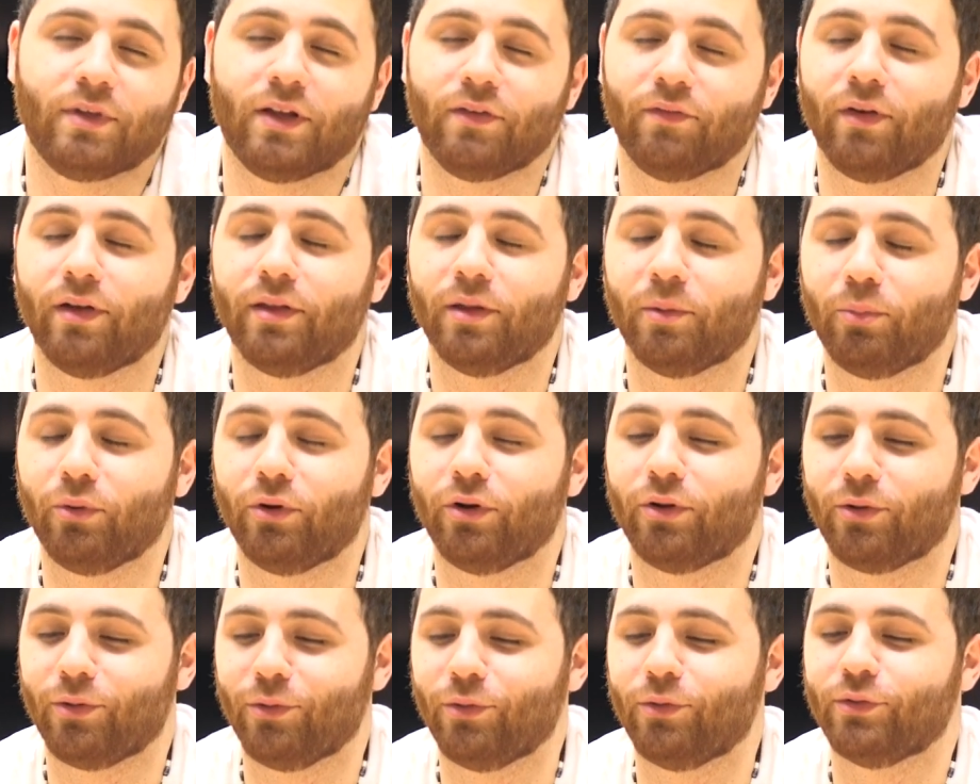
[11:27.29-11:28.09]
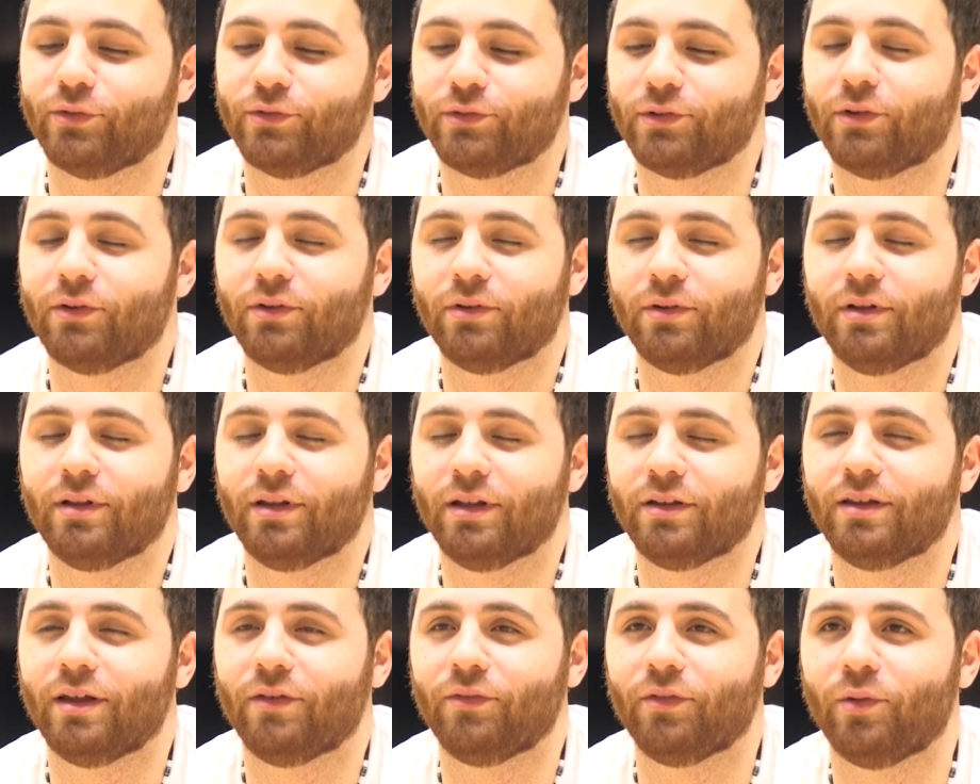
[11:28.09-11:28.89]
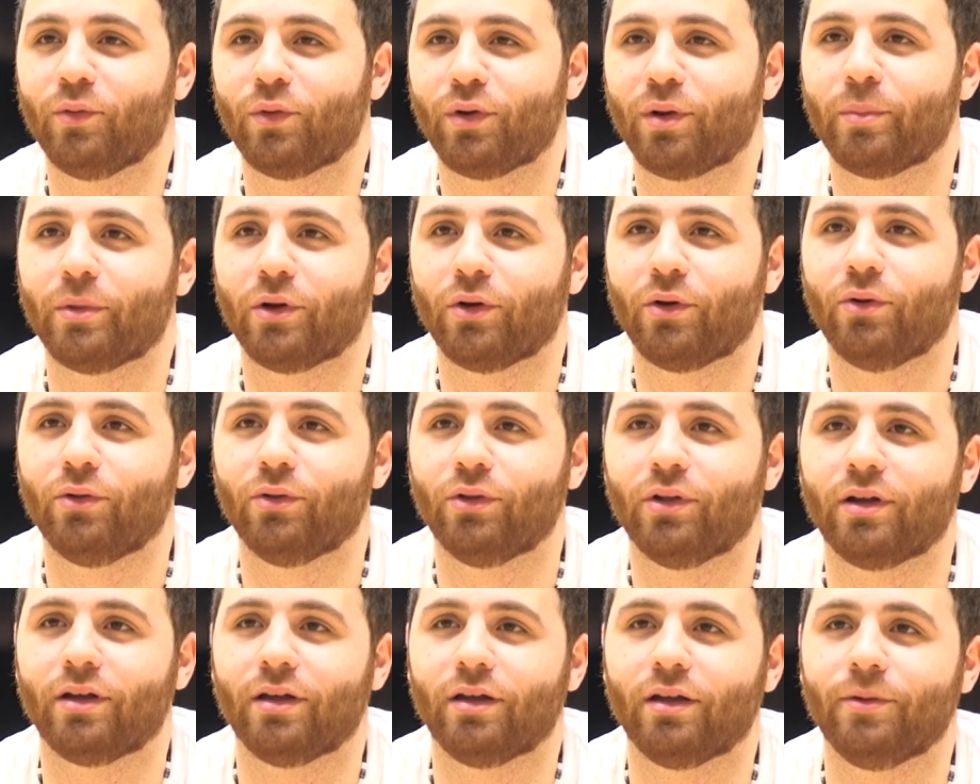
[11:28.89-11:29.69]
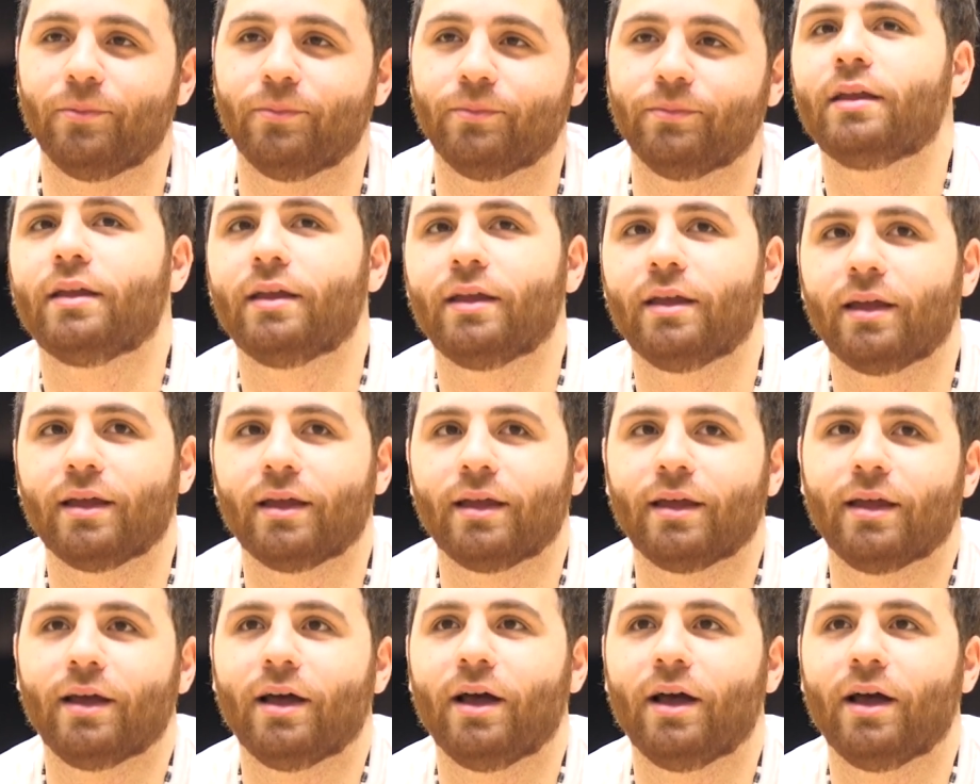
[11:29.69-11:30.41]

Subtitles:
I find it pretty cool. So that's definitely what I'm gonna go and look at. Yeah.